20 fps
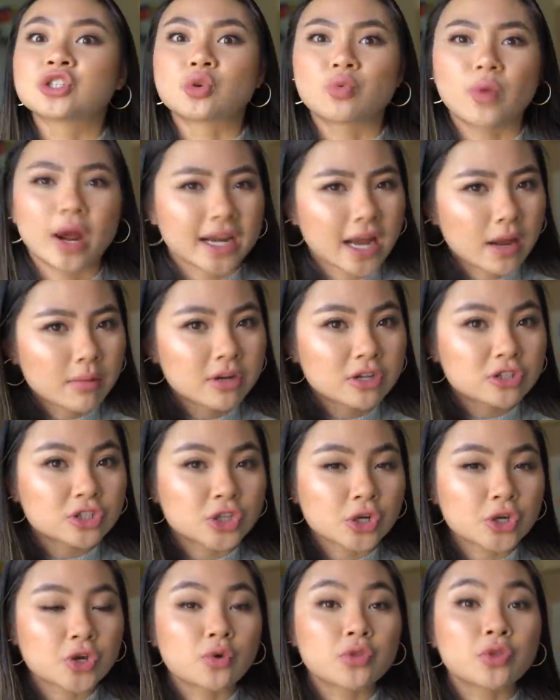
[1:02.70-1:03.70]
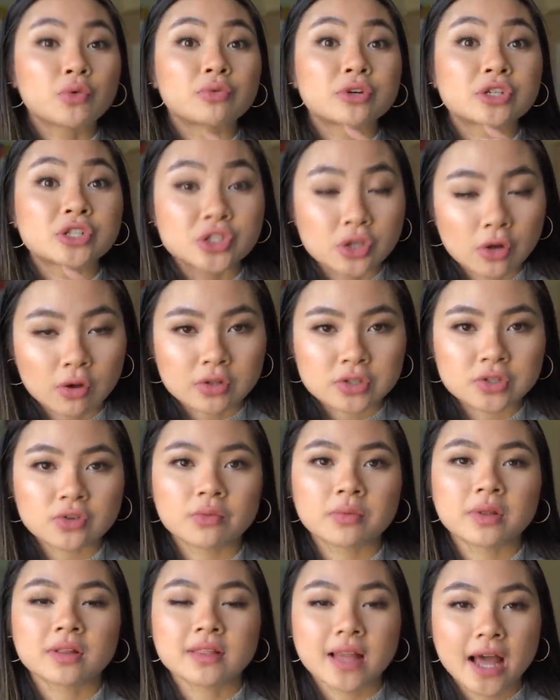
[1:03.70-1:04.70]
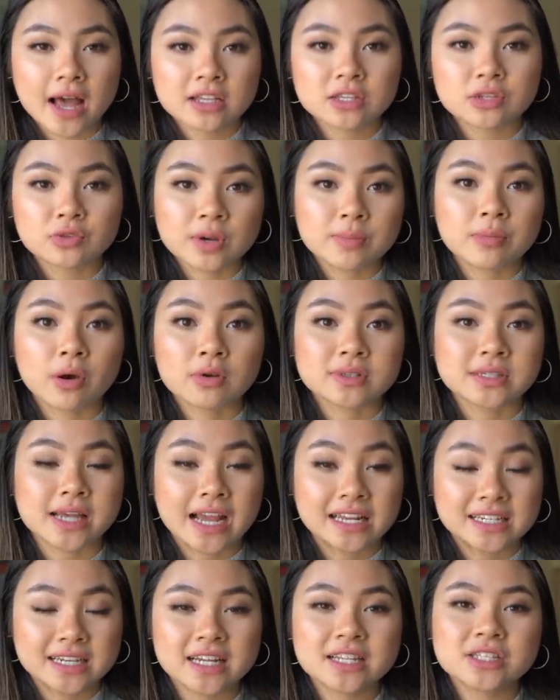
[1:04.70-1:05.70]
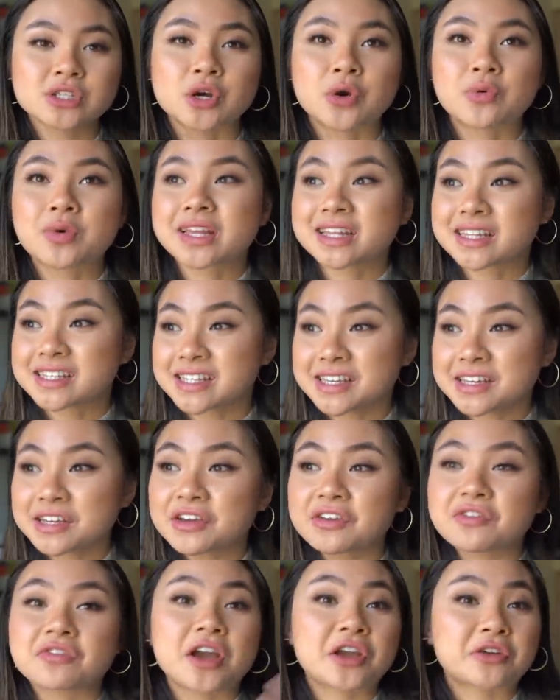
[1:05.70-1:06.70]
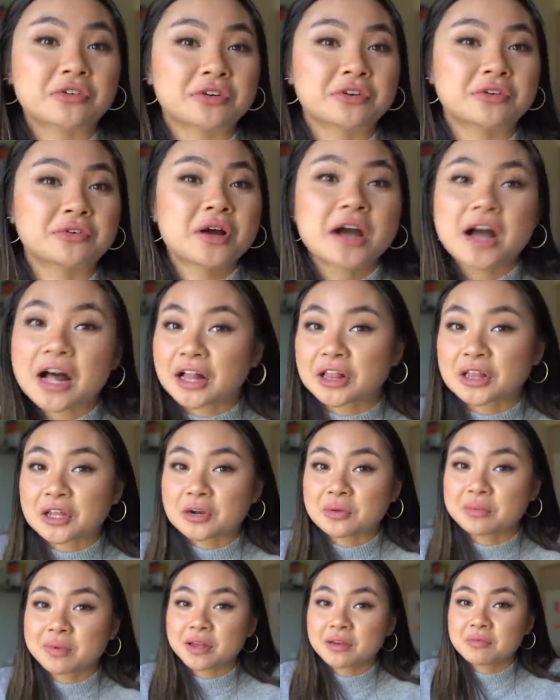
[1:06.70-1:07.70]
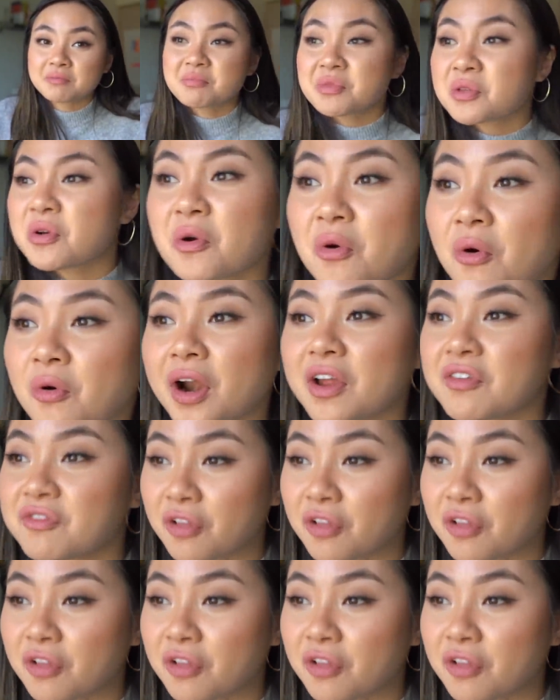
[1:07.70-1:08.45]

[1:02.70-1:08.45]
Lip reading: So right now I'm going to show you the results from the last three posts I did so we can see if I grew a little bit or I